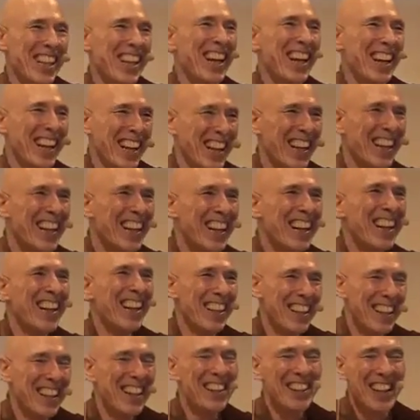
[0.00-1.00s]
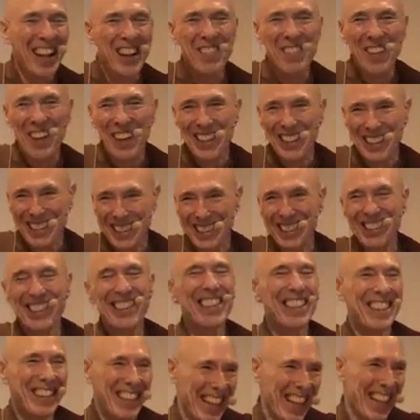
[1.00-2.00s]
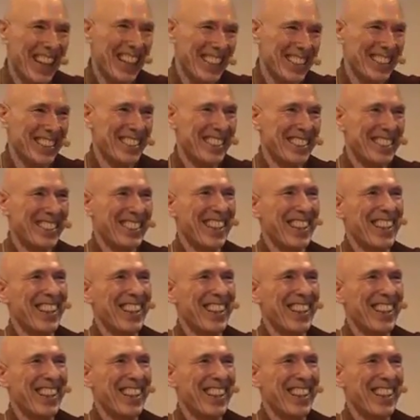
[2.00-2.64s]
that means yes.